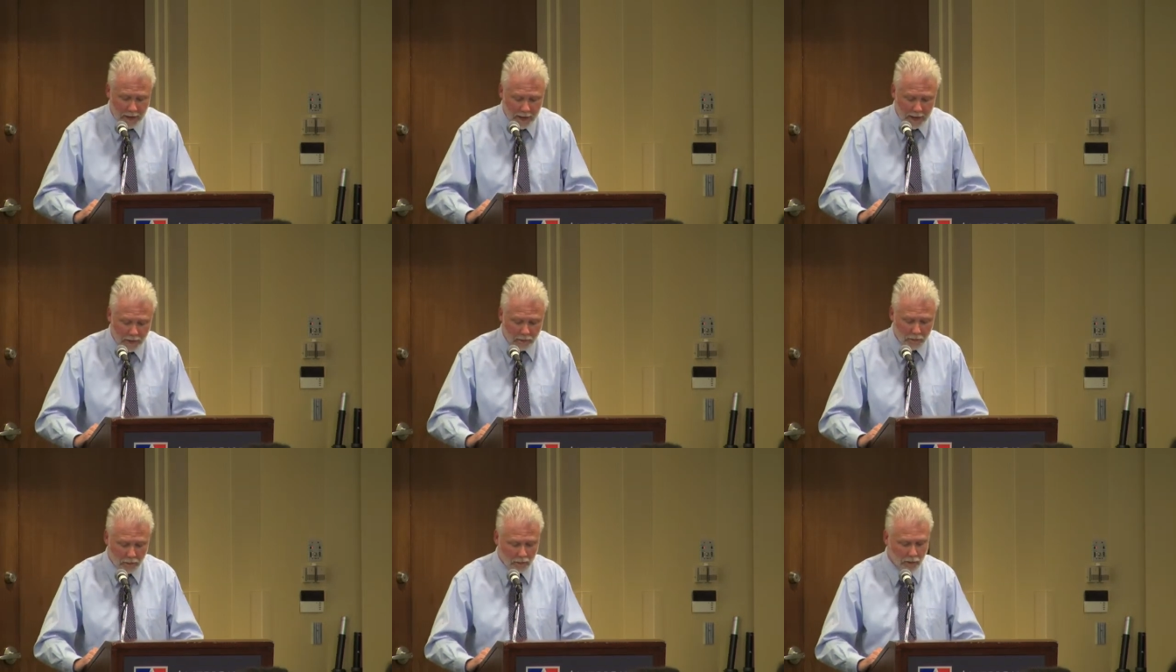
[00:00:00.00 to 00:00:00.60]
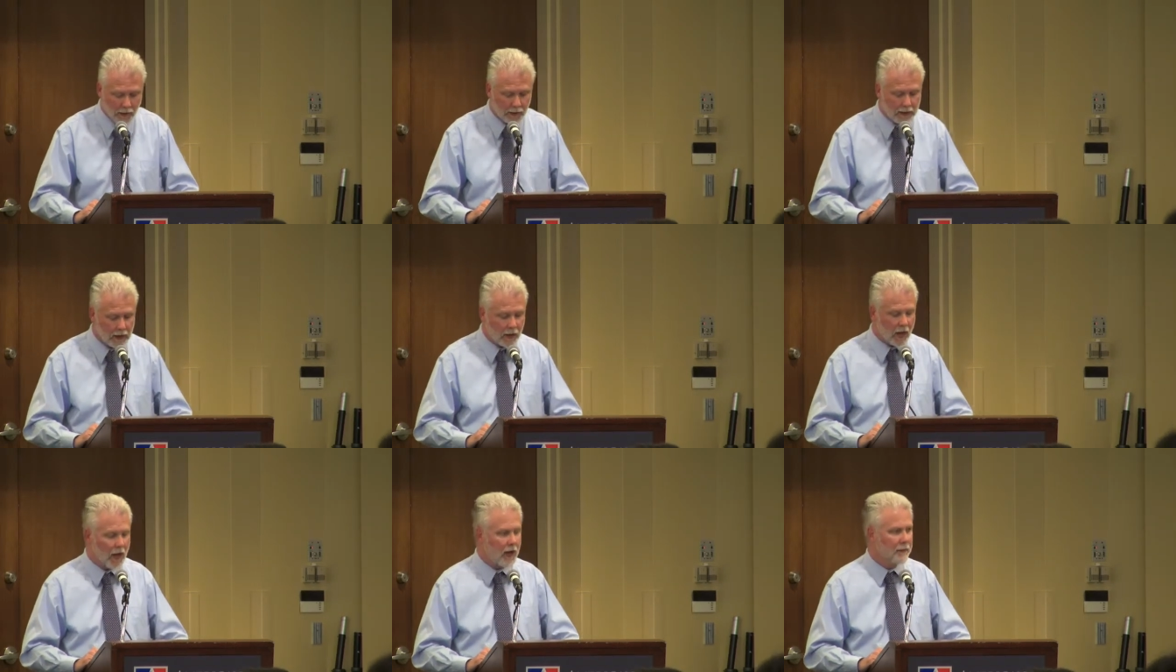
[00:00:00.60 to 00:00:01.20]
and
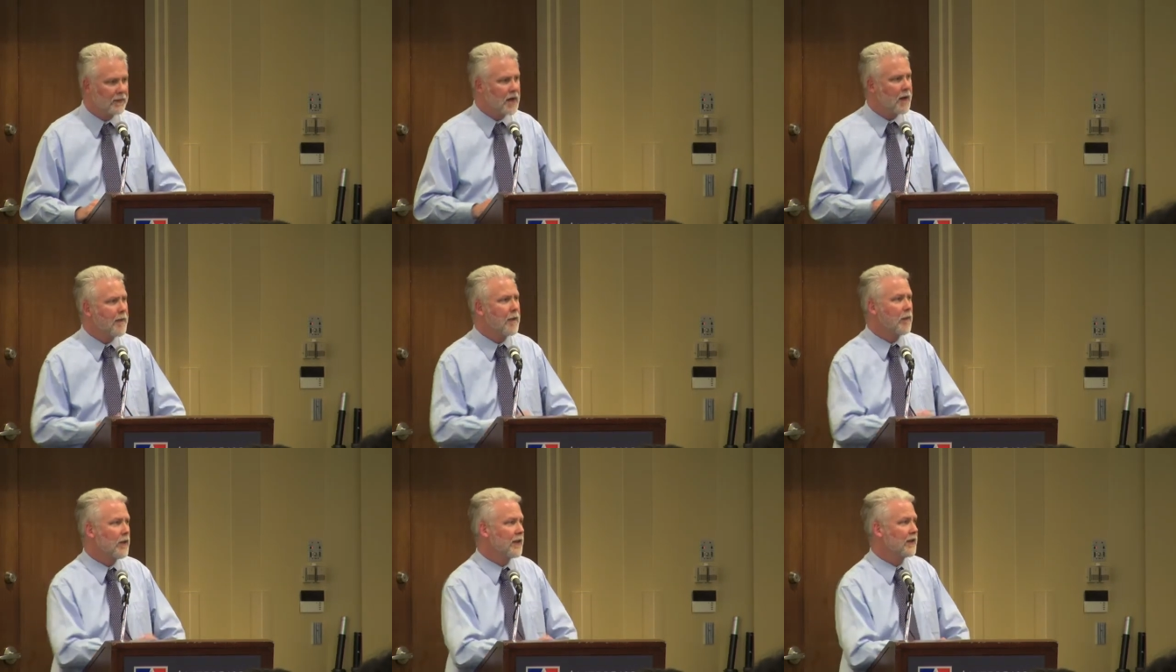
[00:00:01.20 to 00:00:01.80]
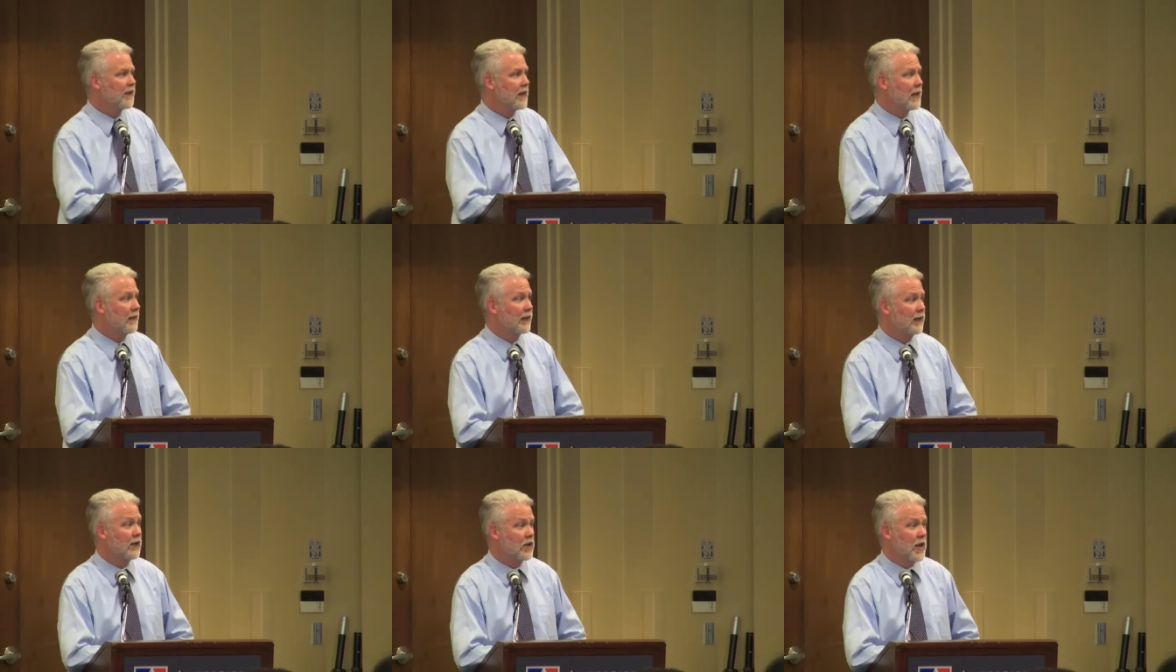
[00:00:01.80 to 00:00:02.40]
really um, come up with a set
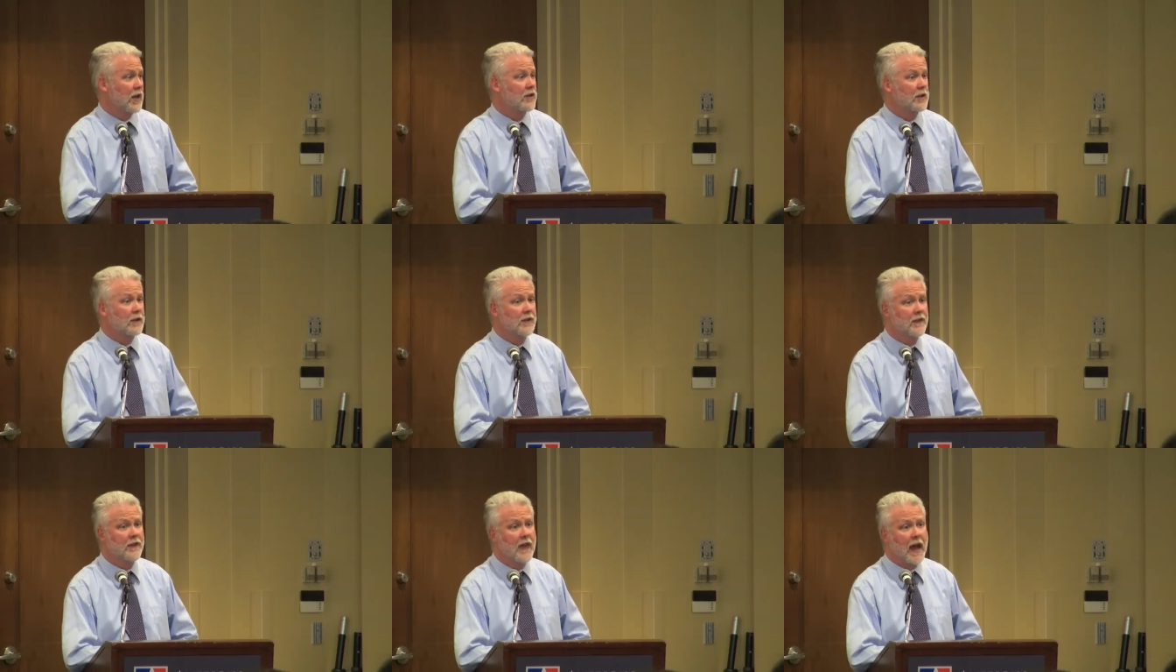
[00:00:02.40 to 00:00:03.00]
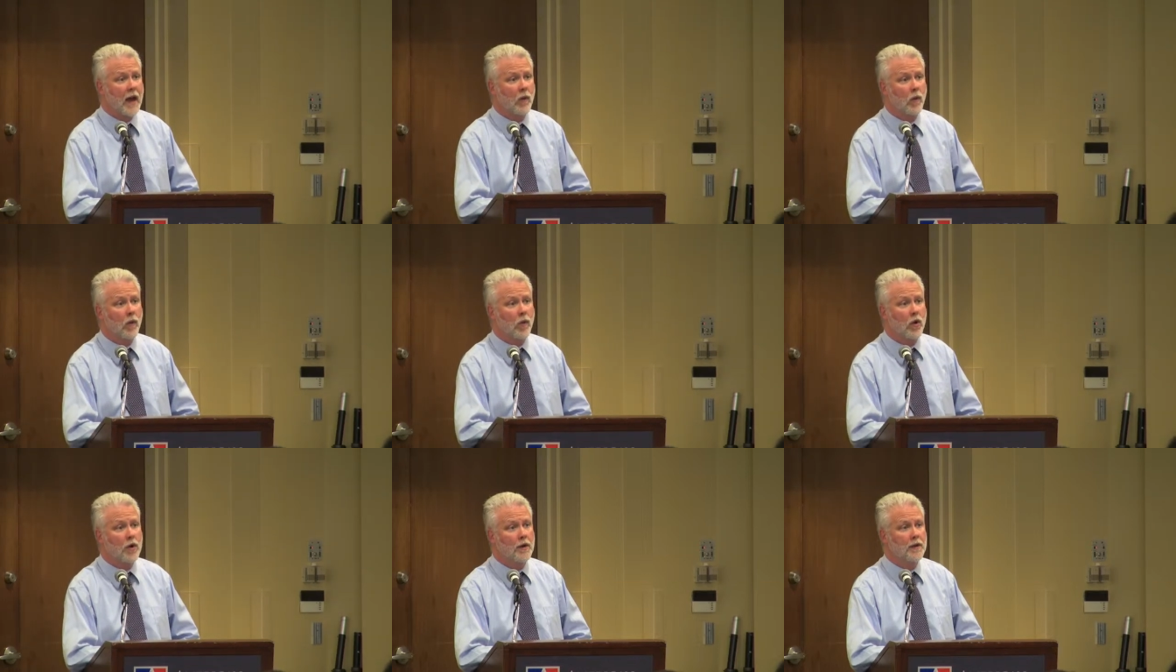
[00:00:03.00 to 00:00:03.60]
of suggestions that
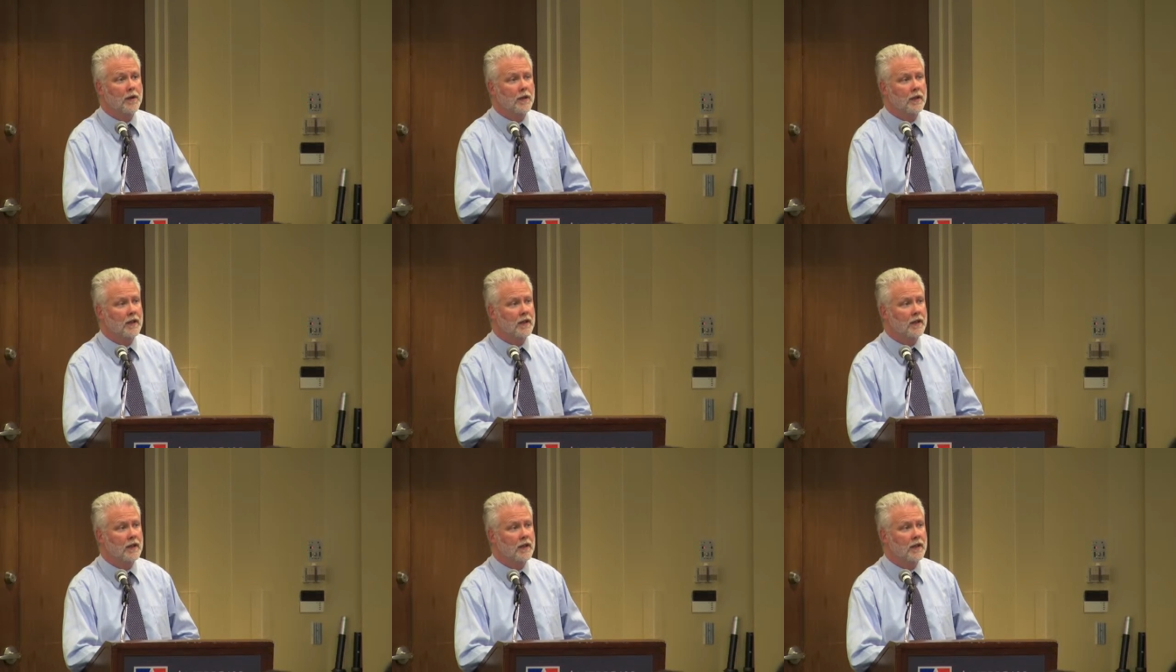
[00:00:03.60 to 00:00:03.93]
would